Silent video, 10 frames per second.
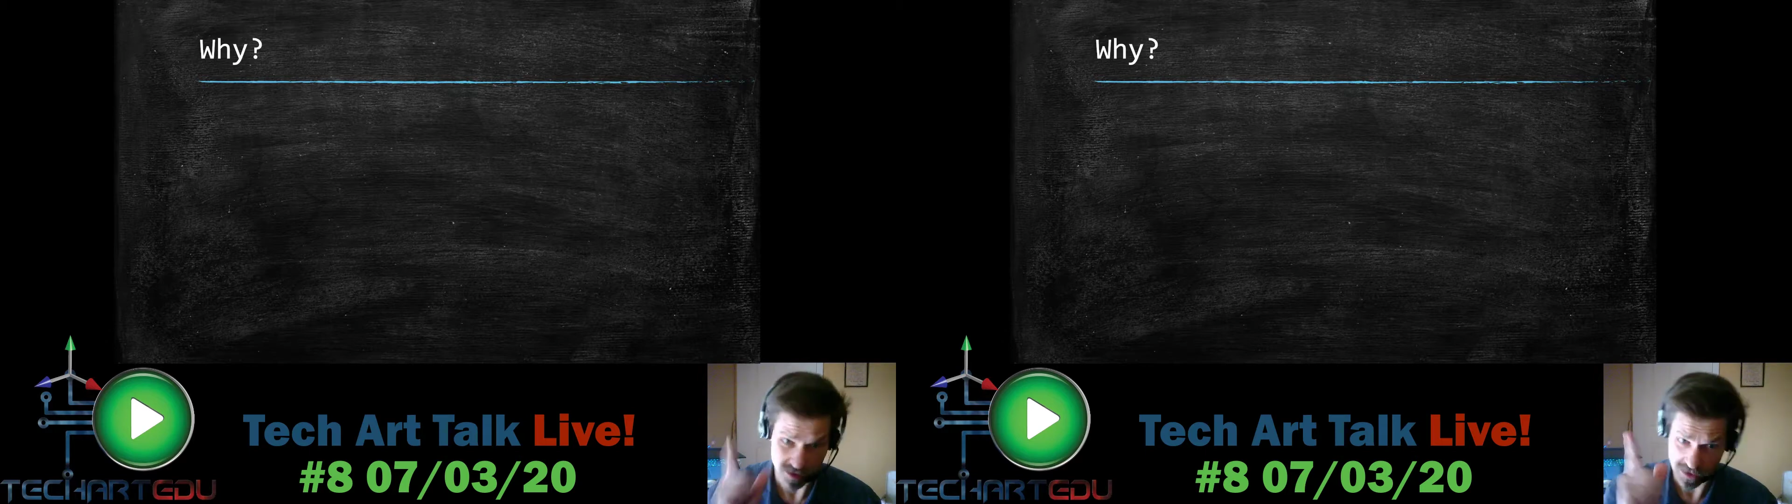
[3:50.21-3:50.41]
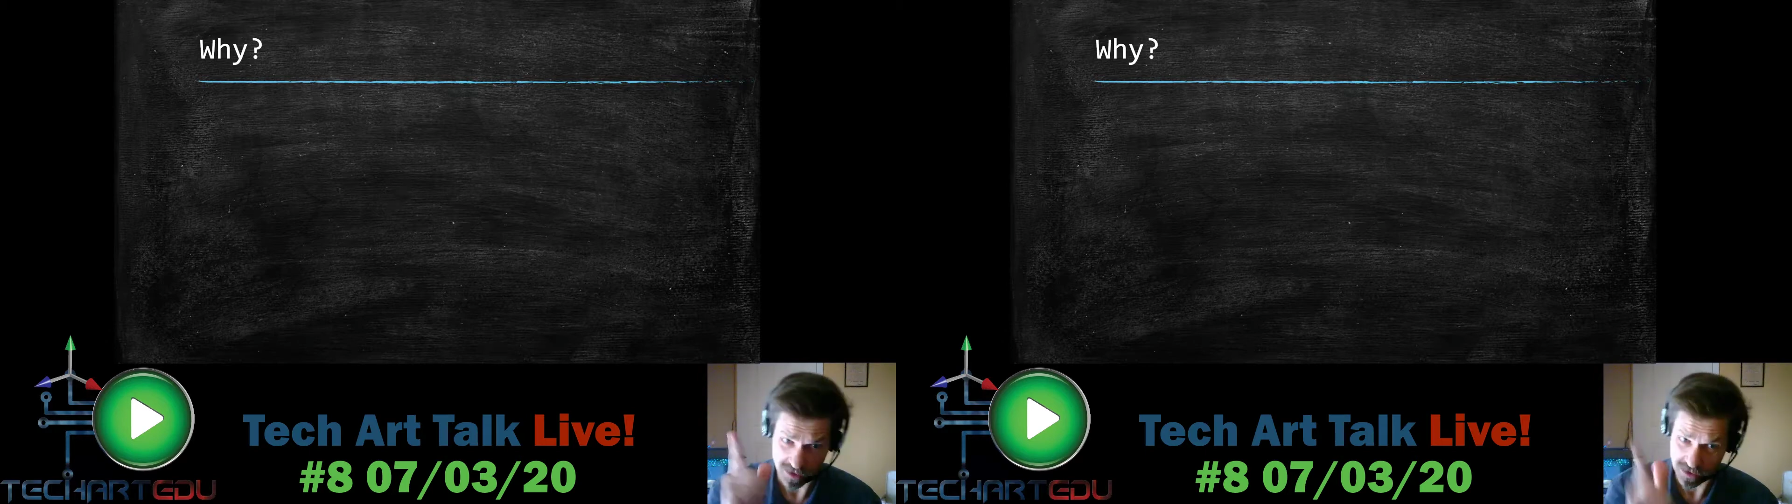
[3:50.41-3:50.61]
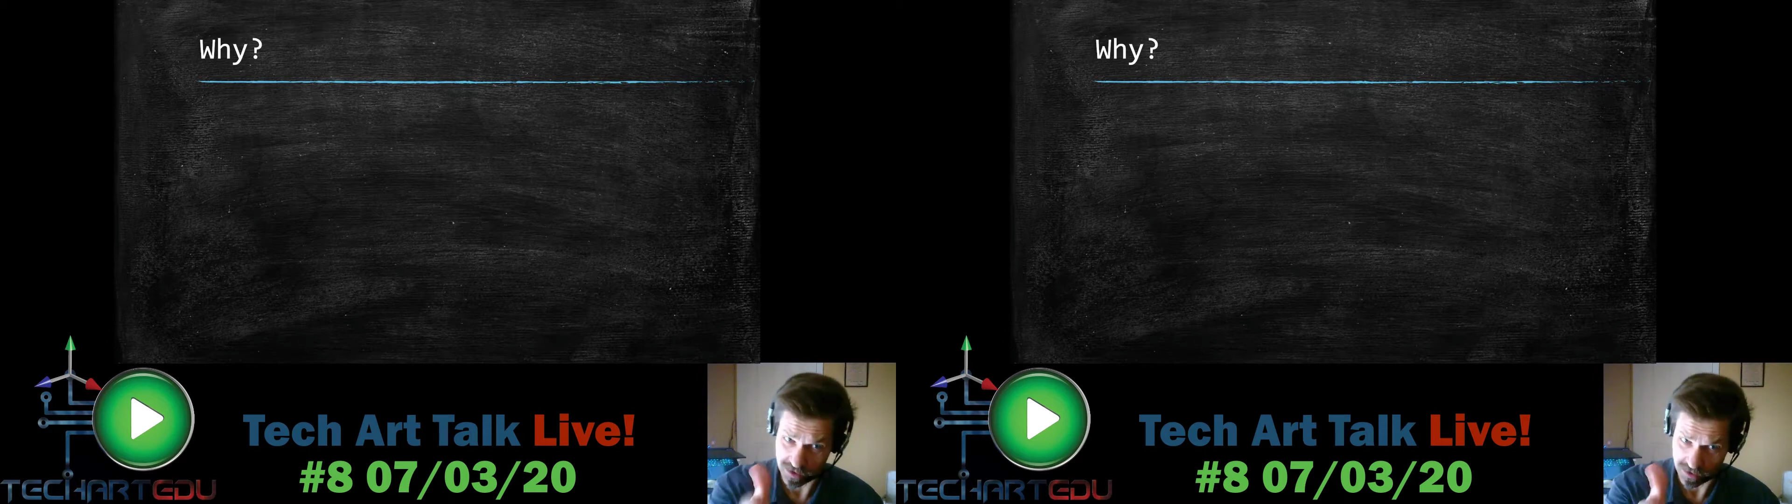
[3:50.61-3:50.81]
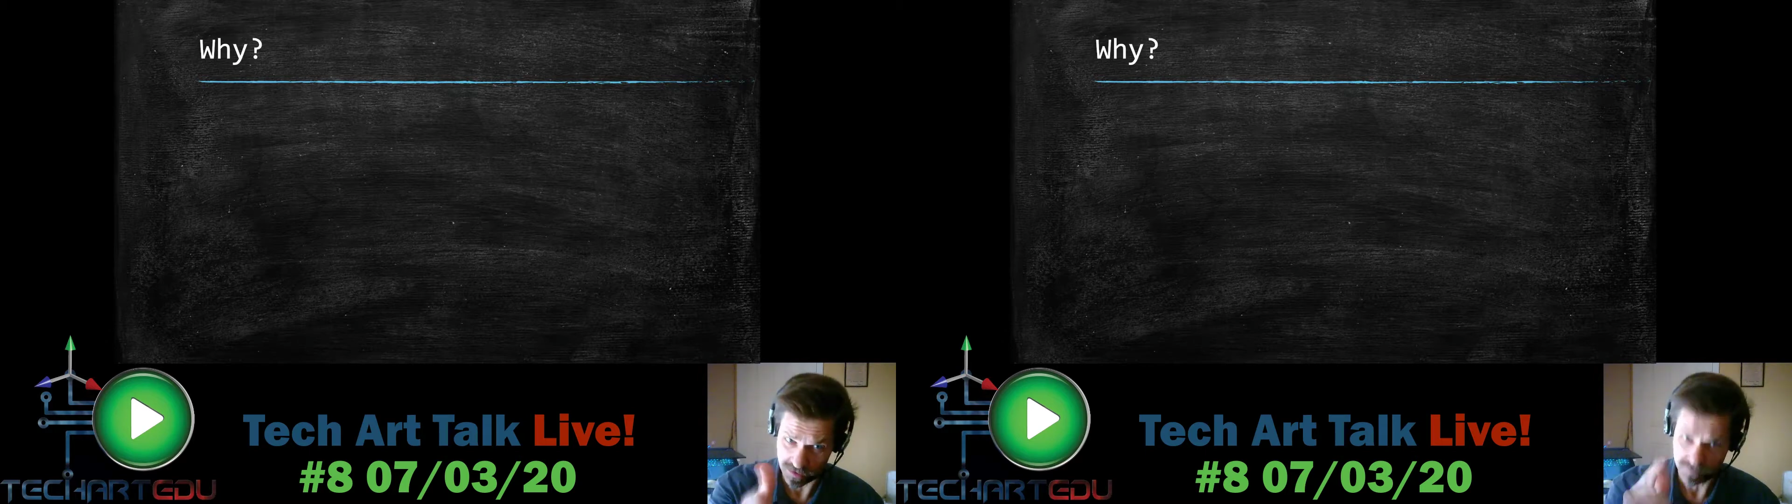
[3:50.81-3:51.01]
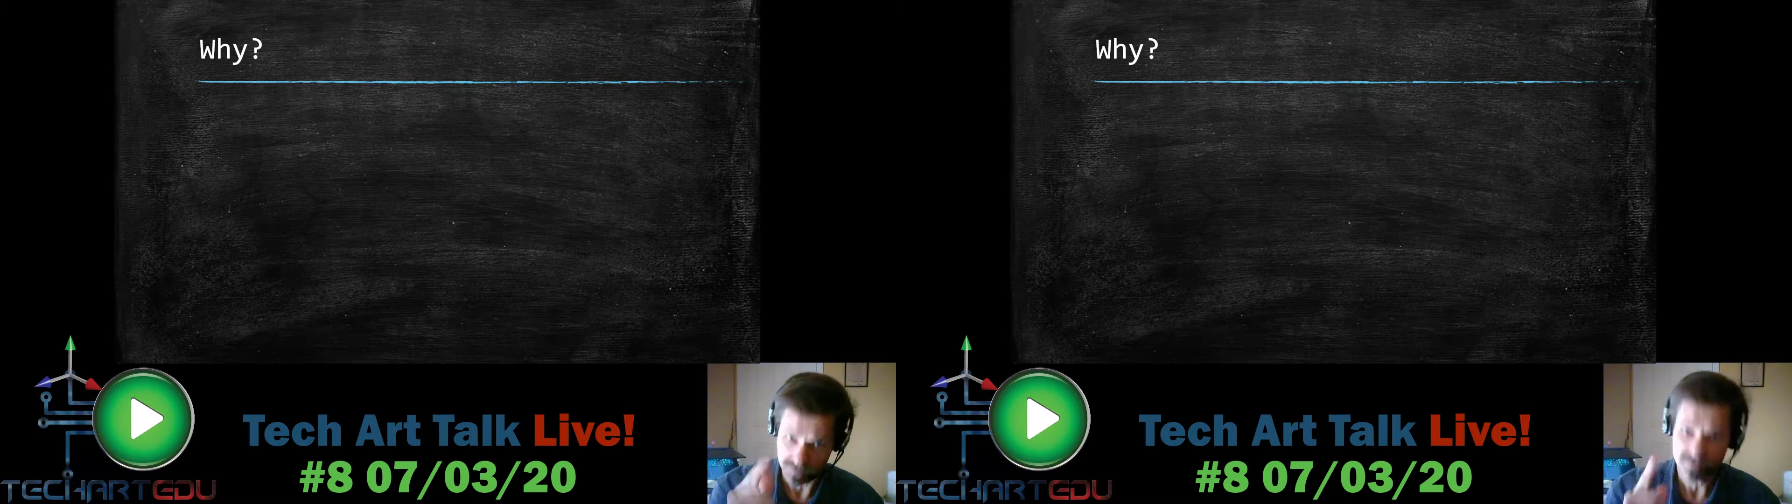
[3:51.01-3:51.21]

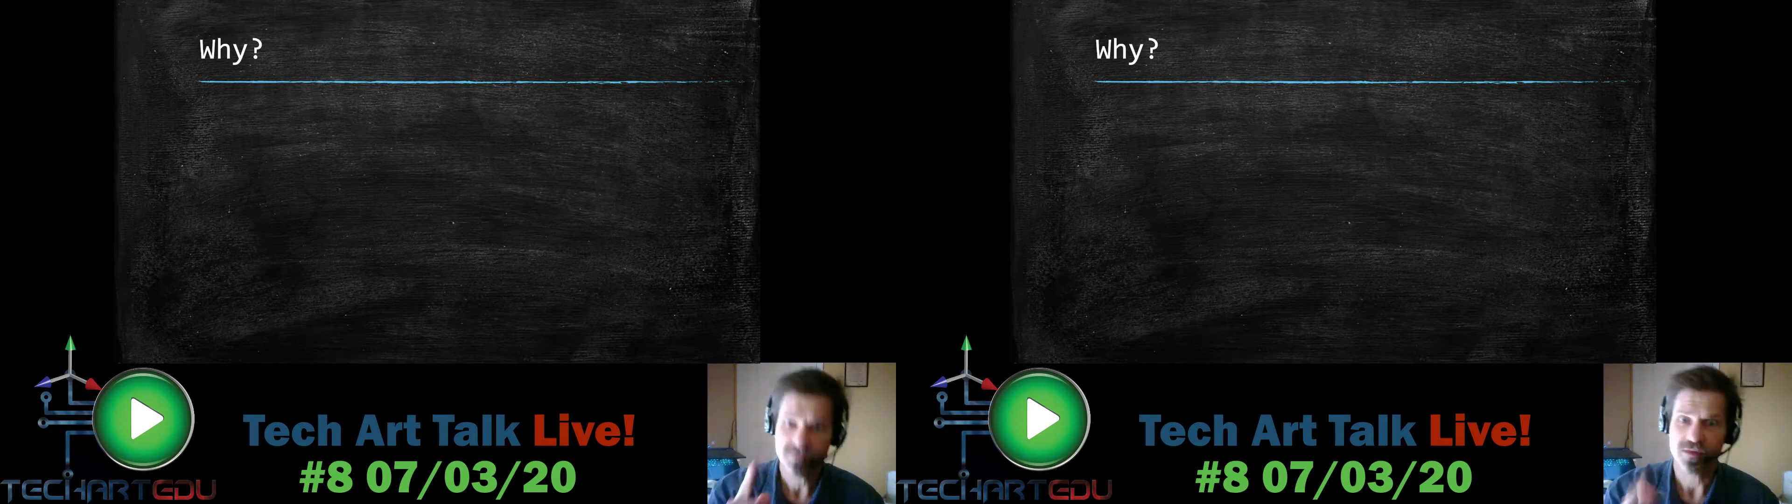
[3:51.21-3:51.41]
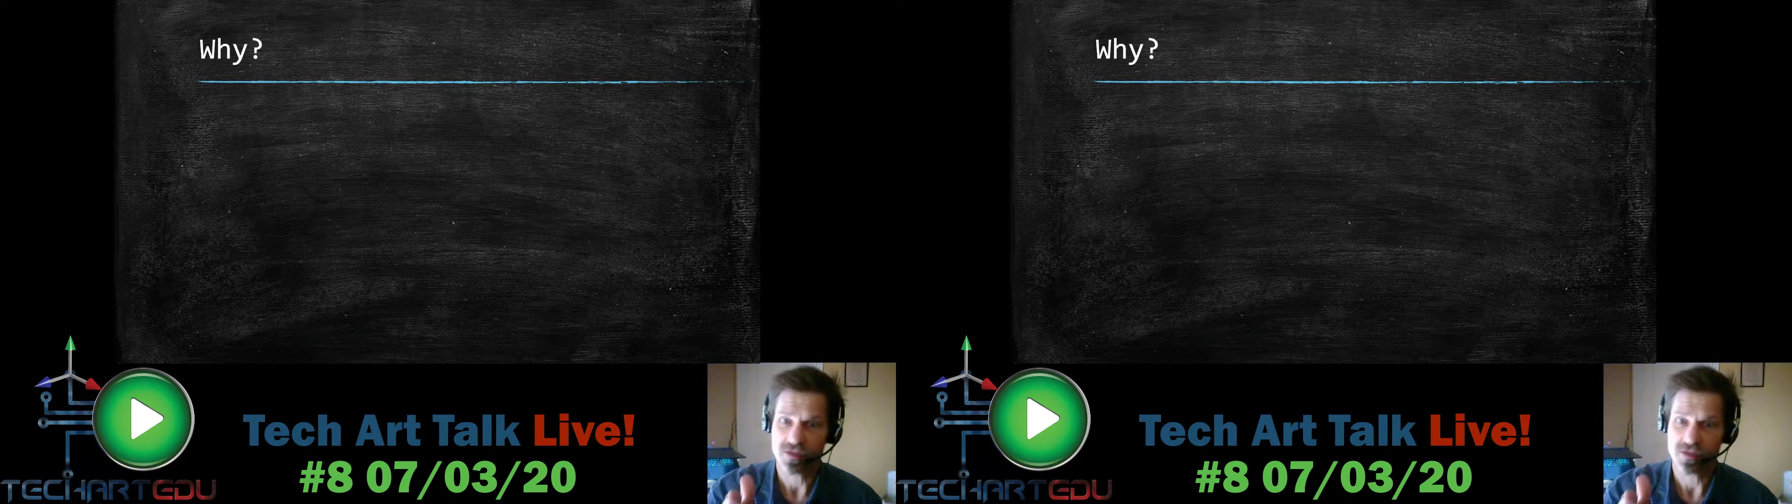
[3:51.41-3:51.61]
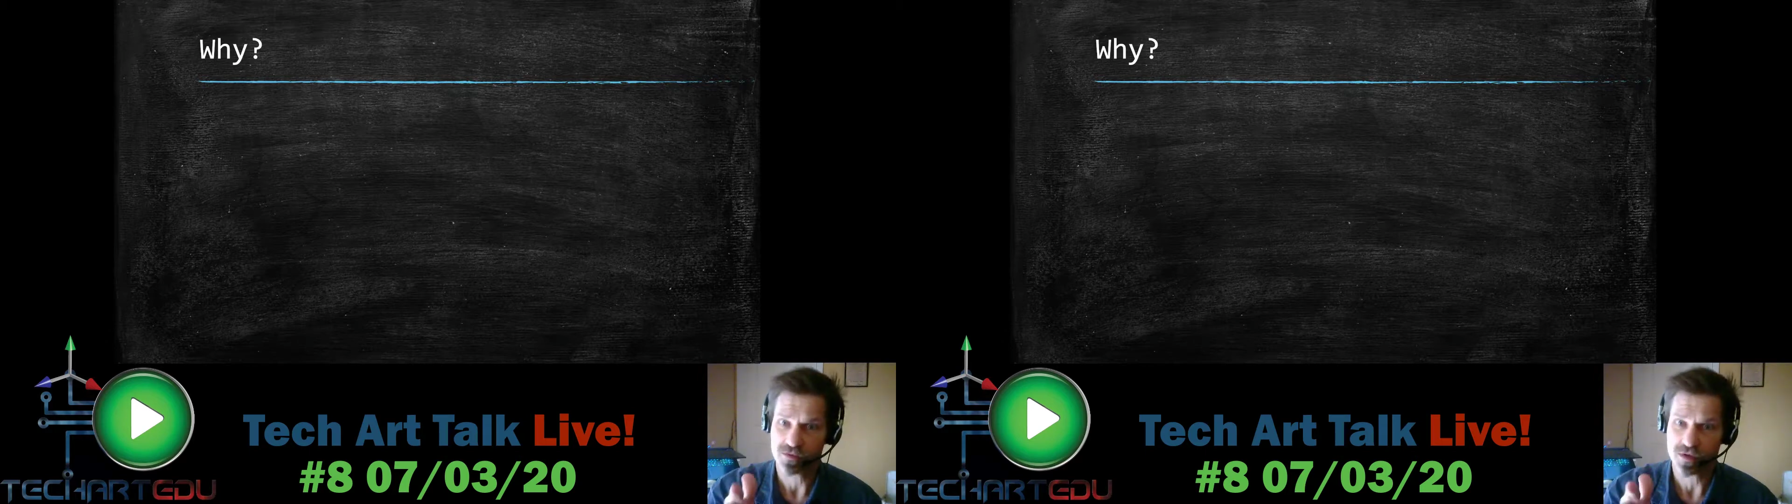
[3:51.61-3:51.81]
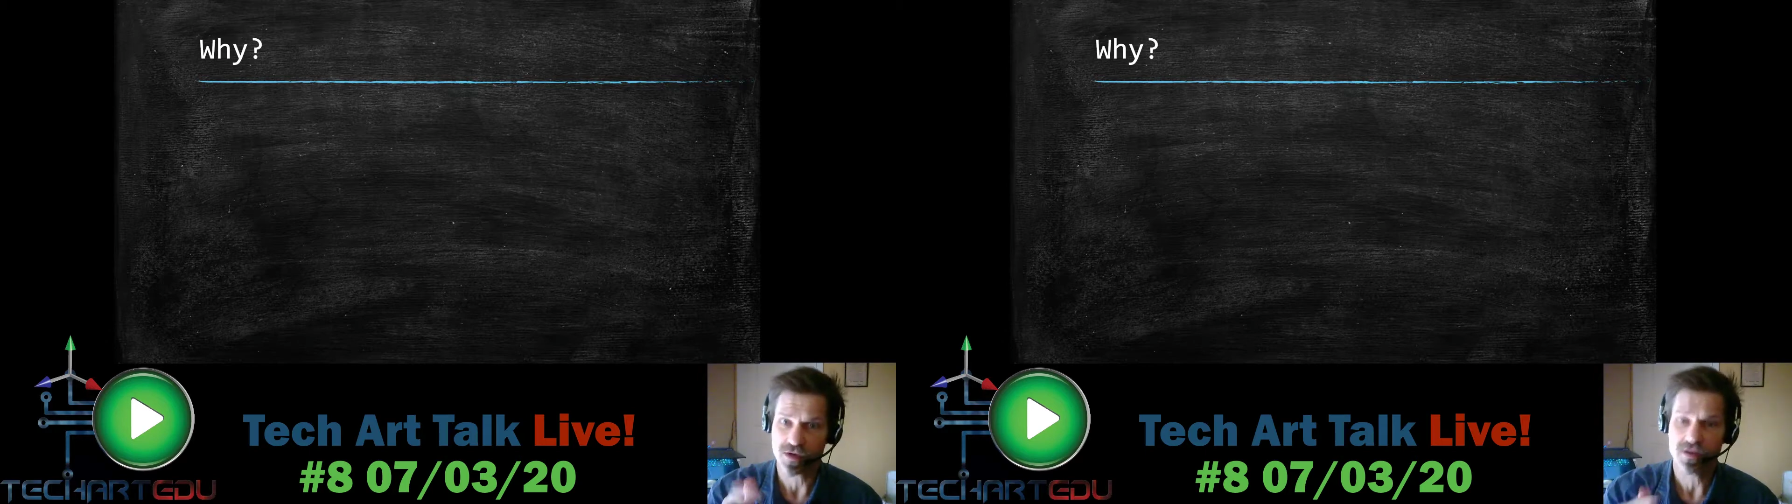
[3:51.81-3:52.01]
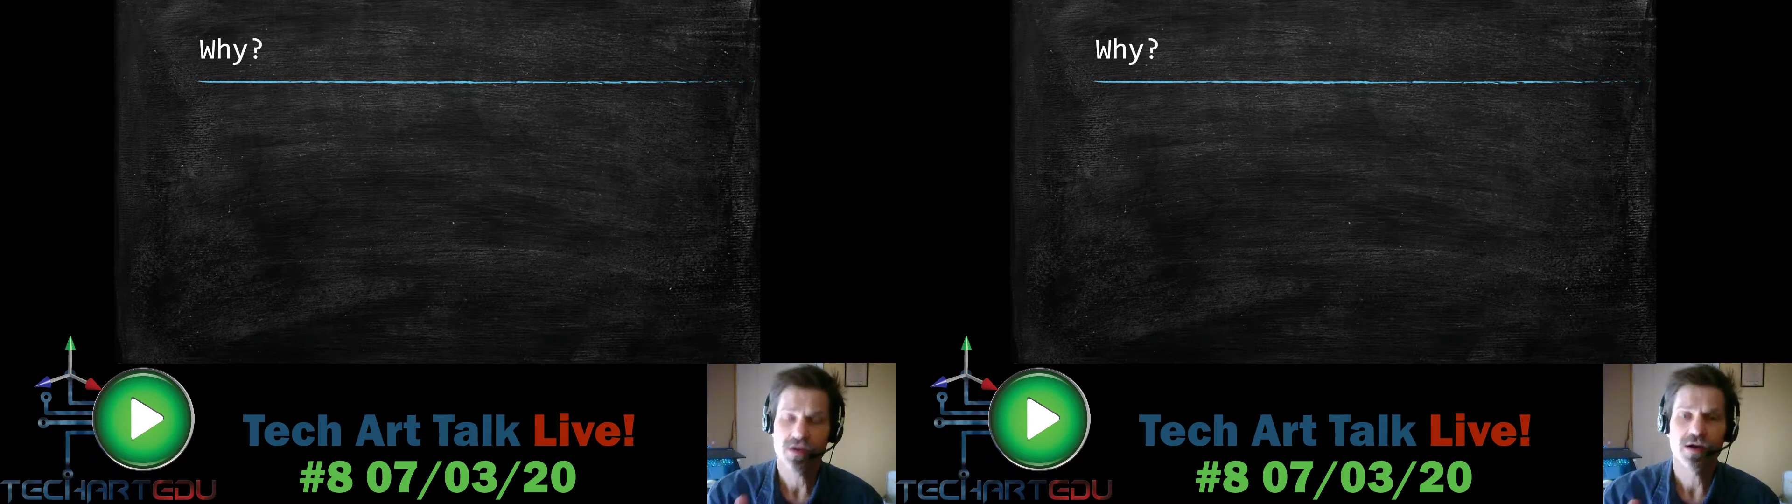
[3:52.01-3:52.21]
you. That's right.